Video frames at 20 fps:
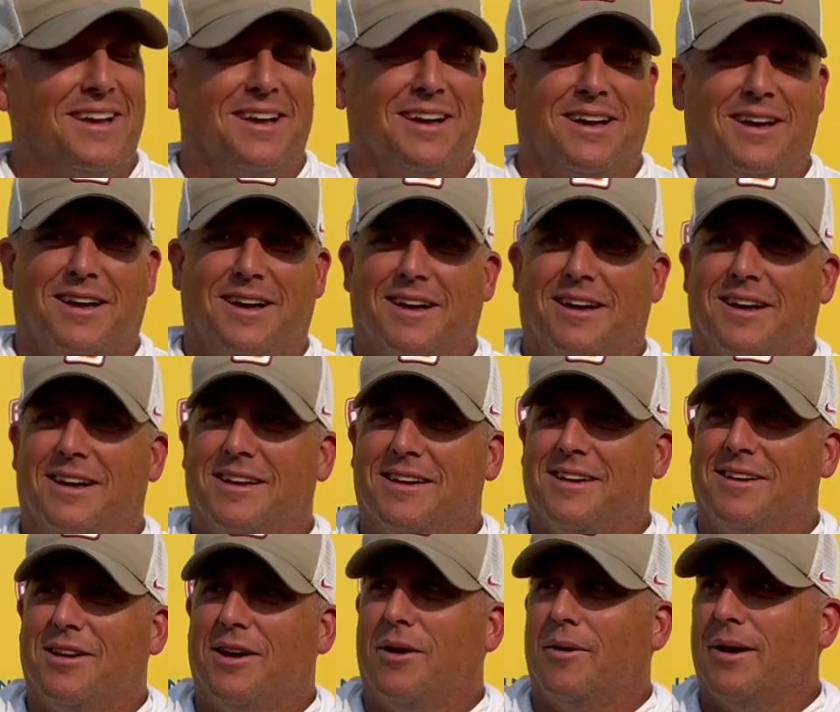
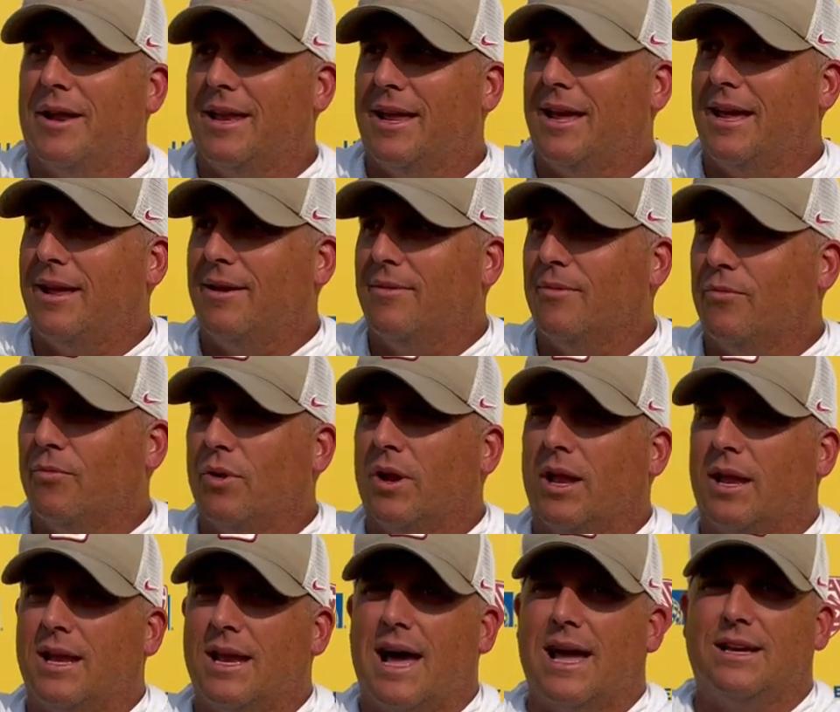And
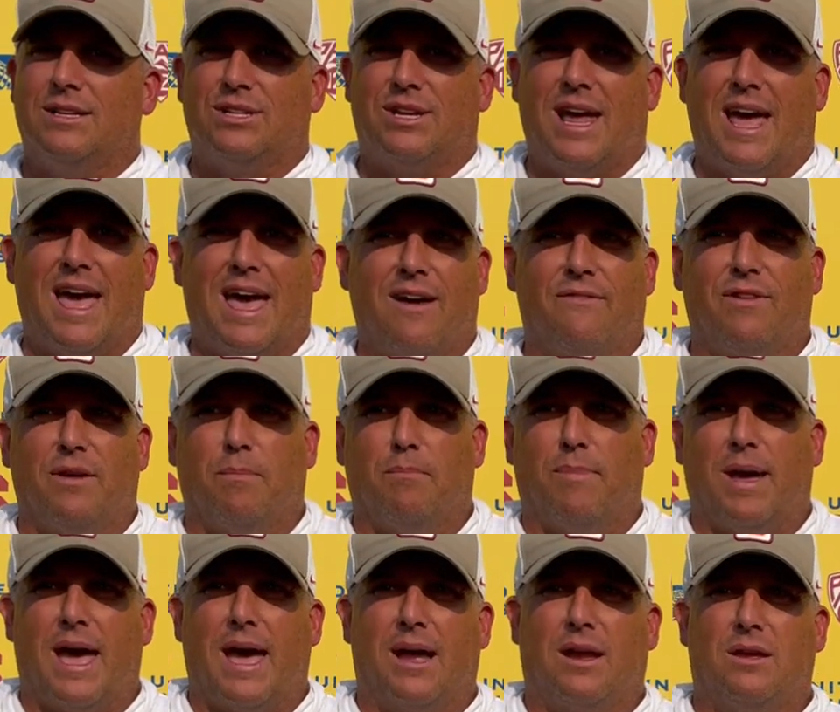really nice to have him
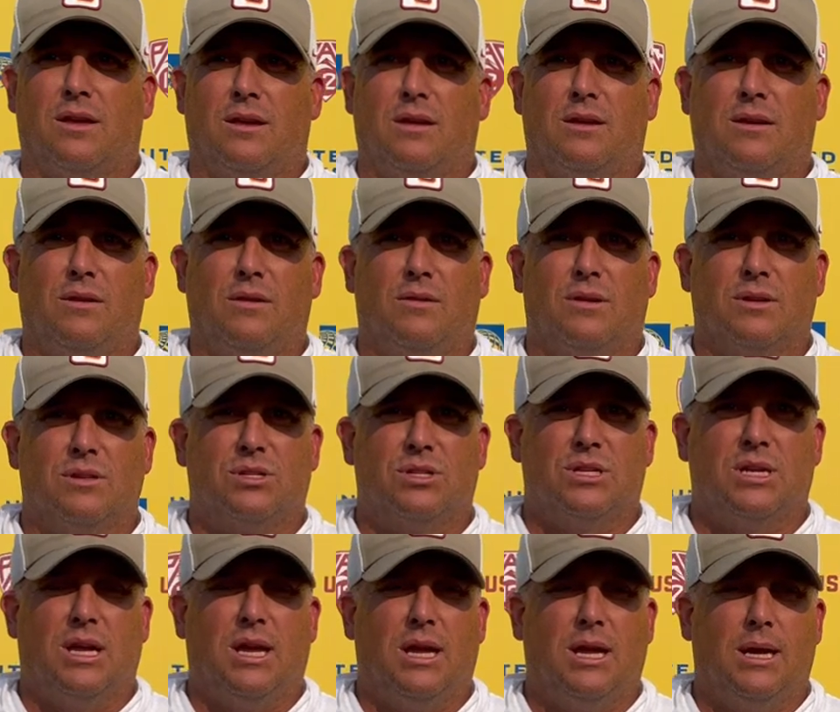back. You can
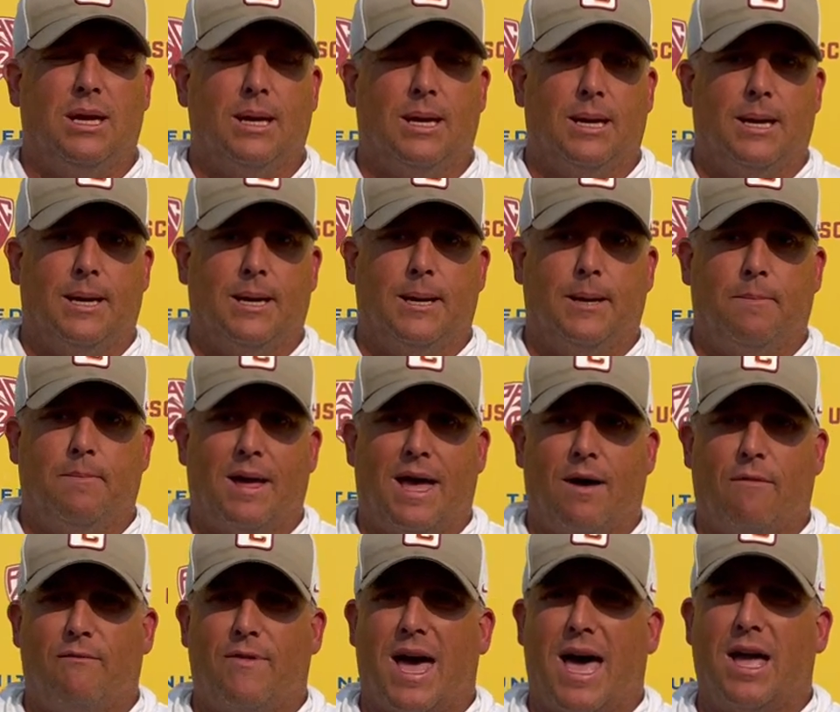see
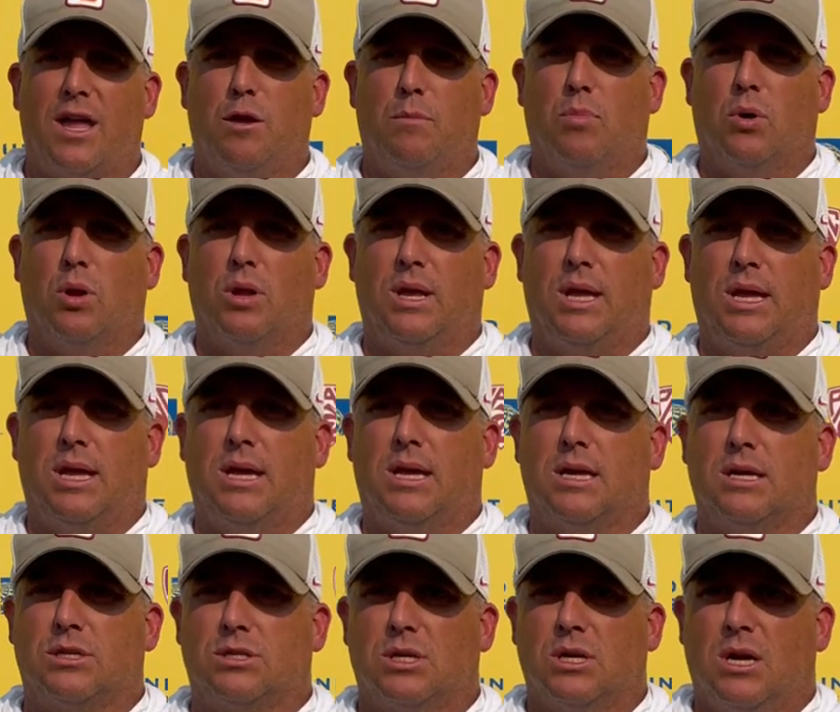how valuable he
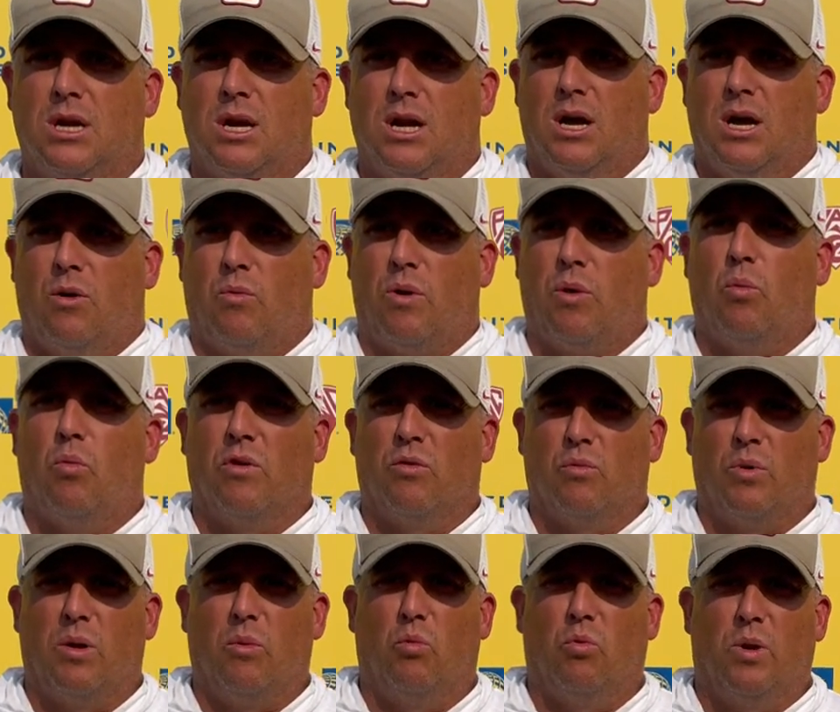is we
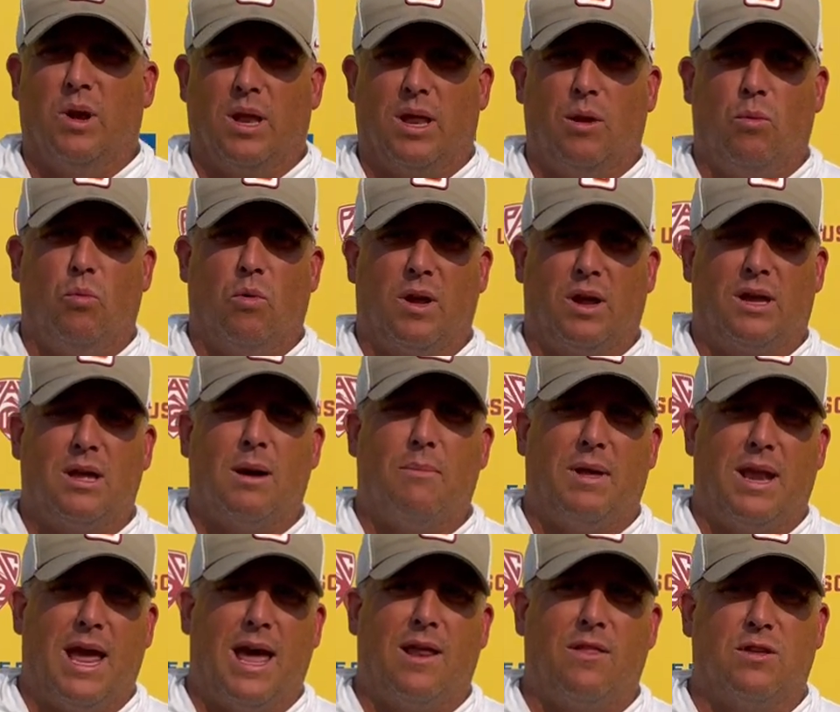really want,
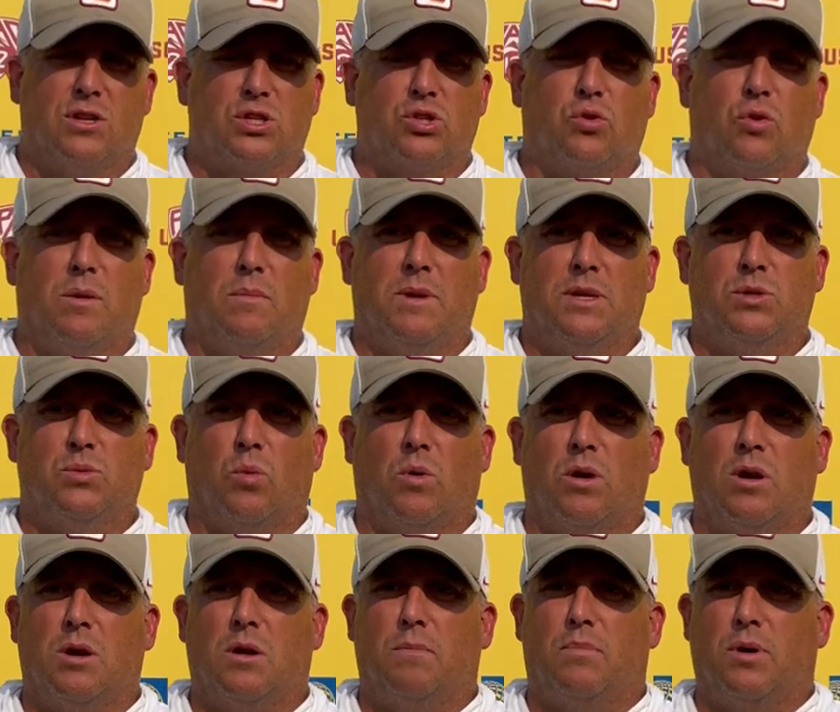coming out of the scrimmage,
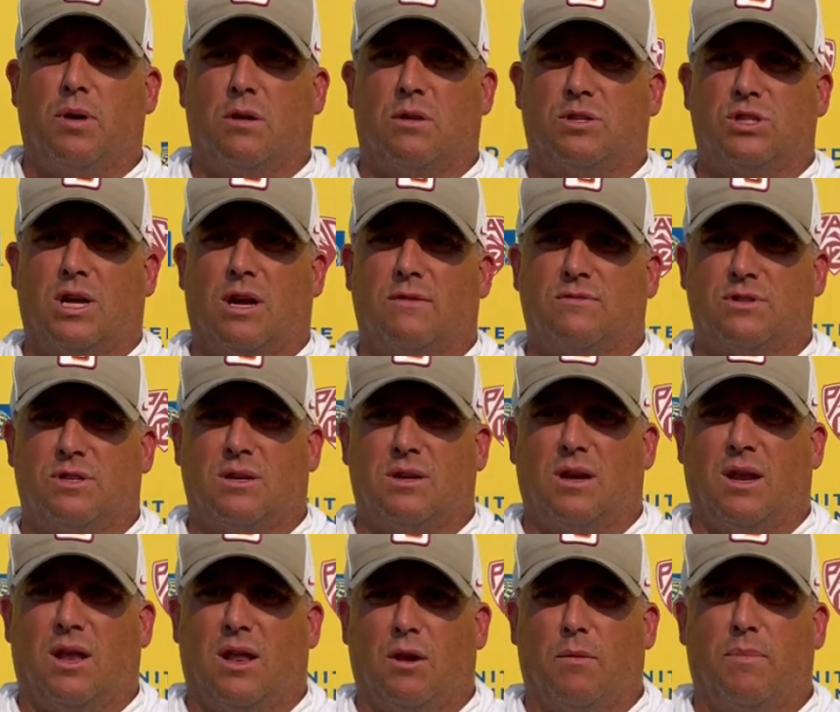wanted to put ourselves
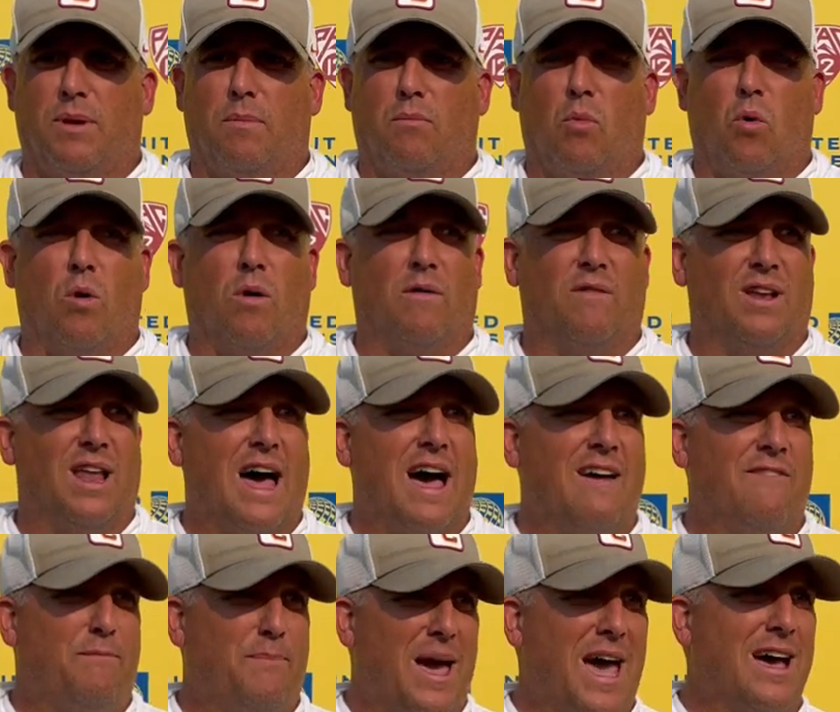in a little bit more of
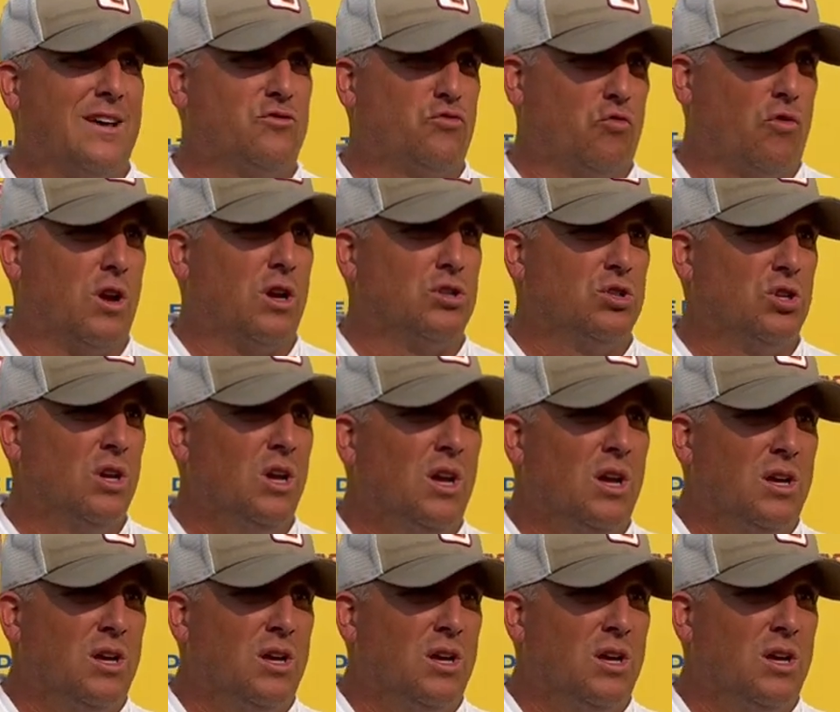live pass rush.